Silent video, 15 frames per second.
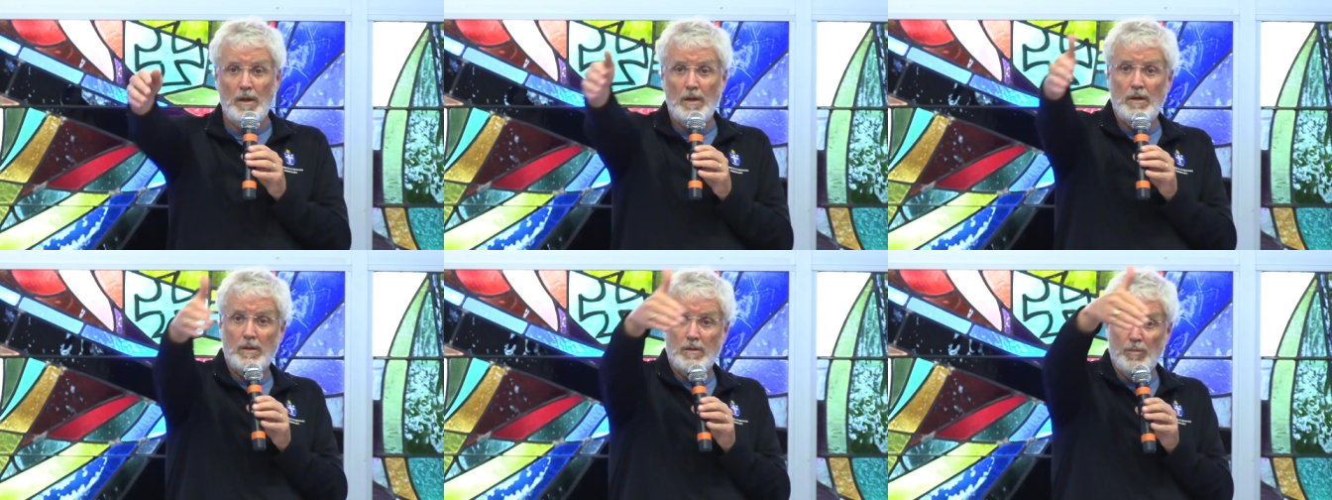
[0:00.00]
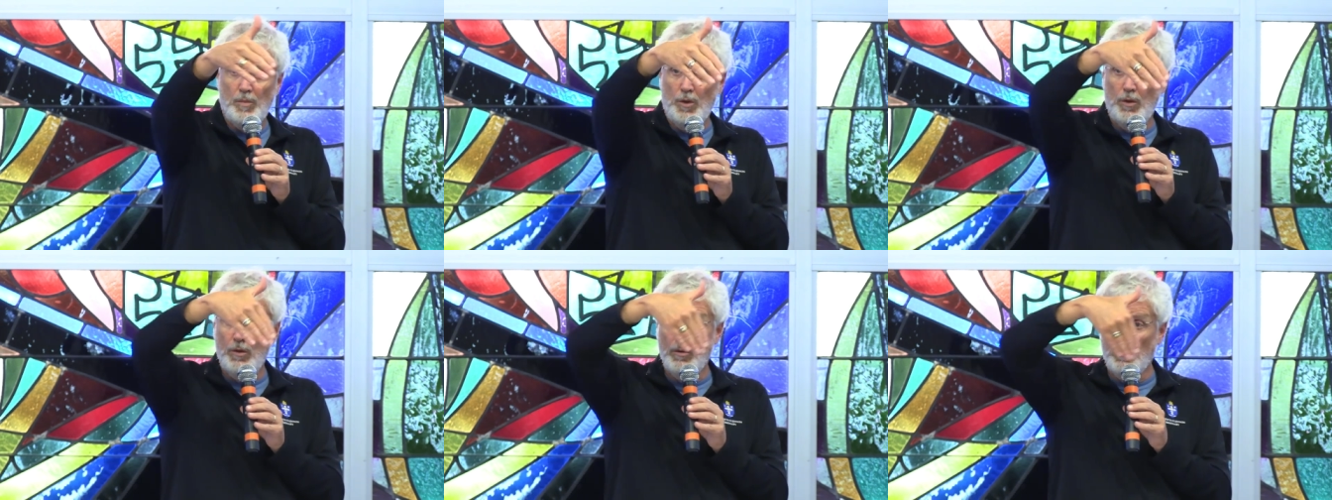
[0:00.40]
It is
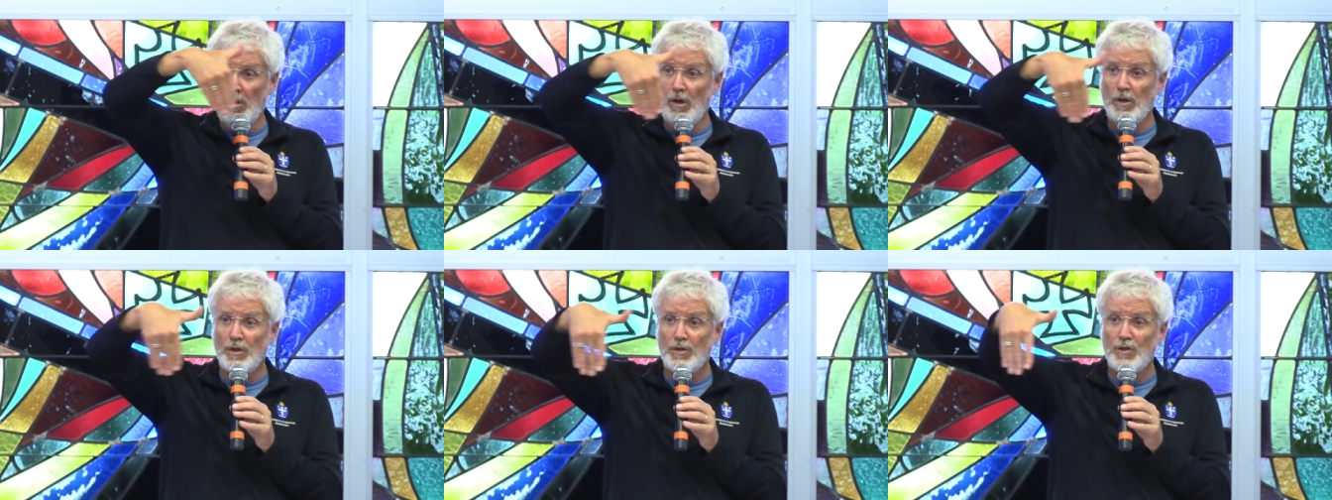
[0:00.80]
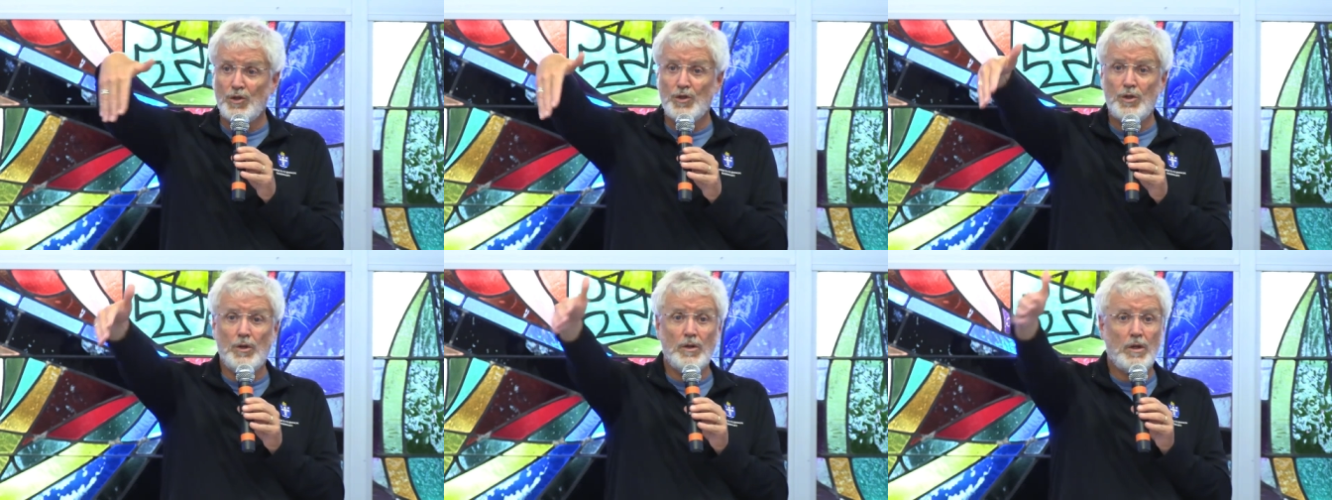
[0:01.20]
pure
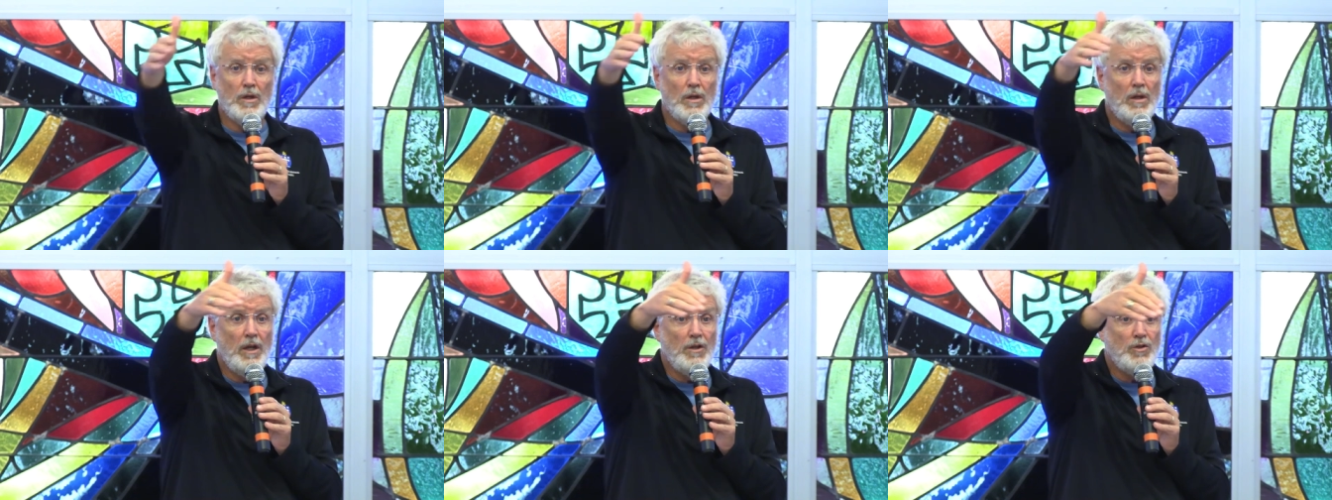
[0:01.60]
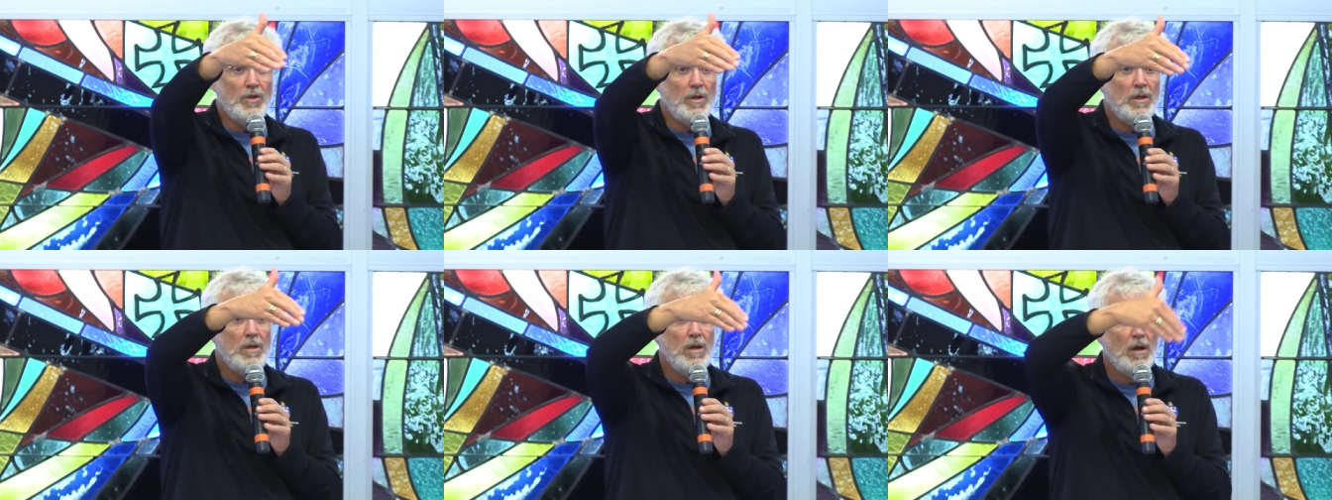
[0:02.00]

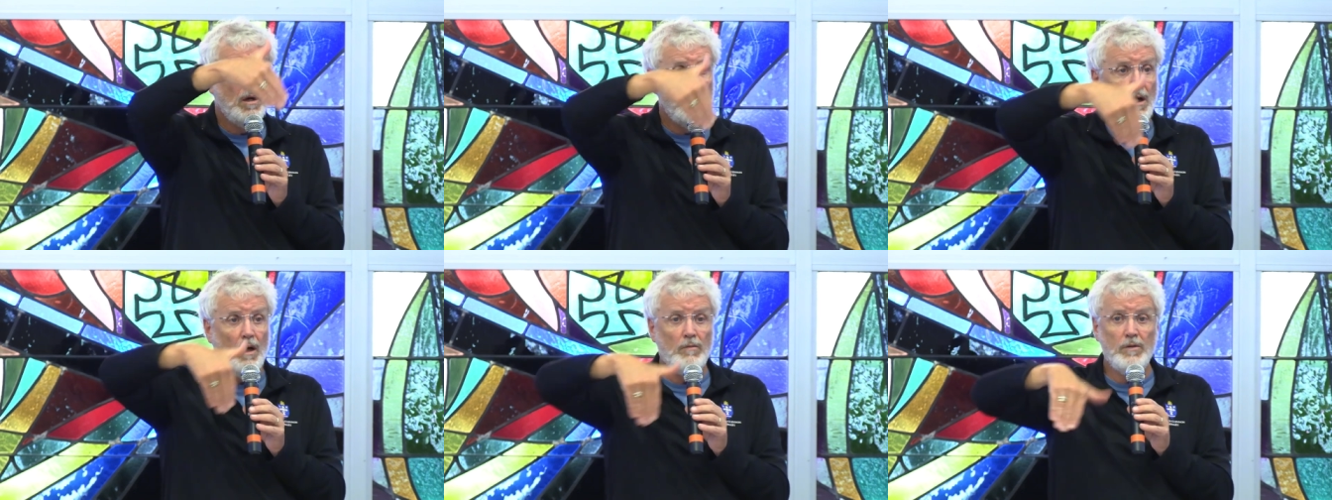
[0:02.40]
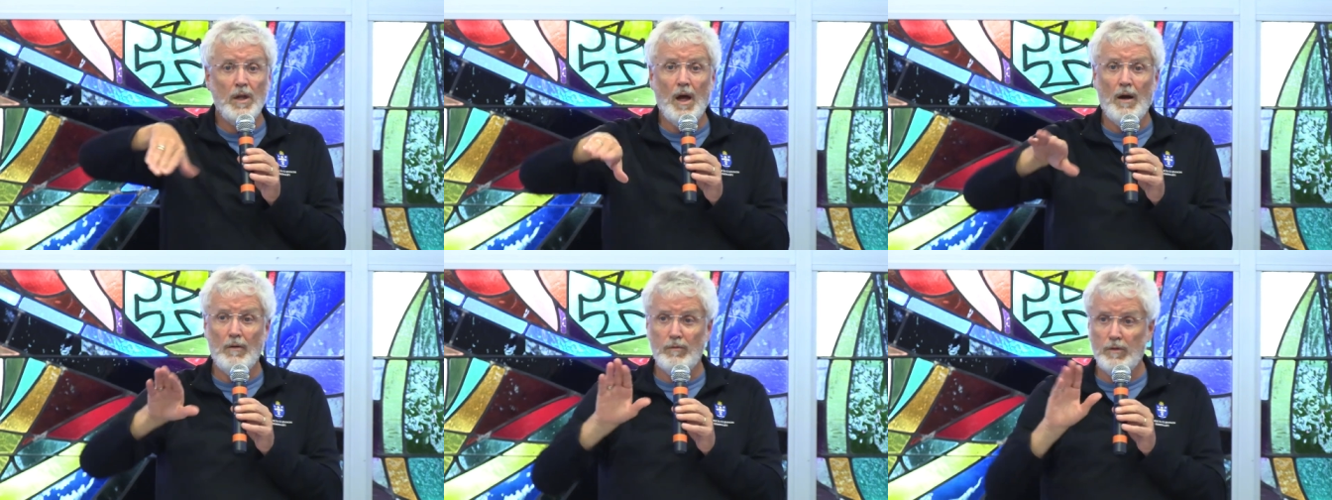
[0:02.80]
circulation of
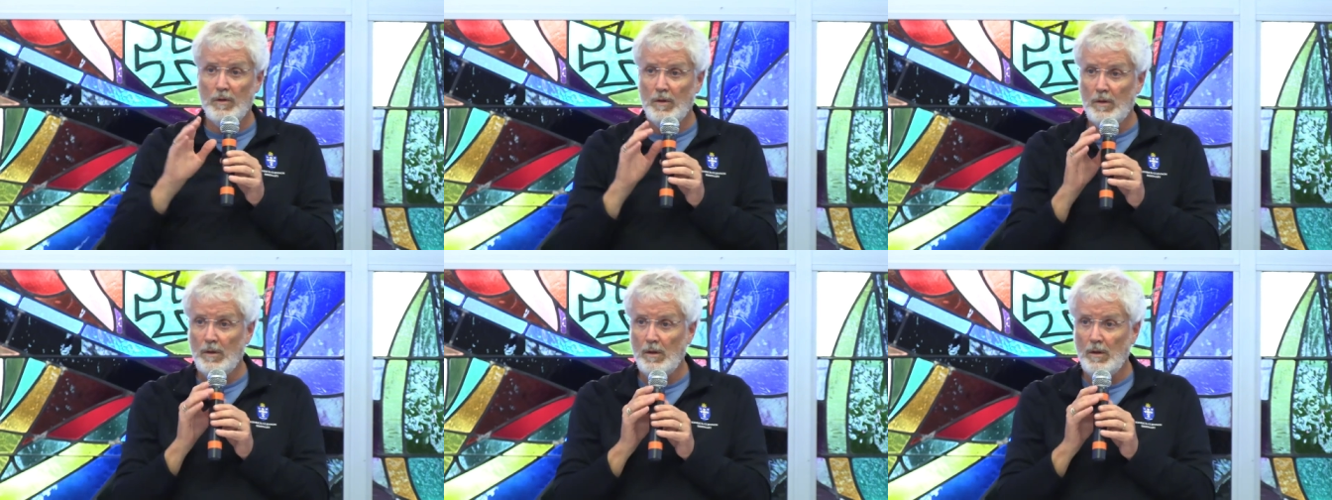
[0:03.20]
love.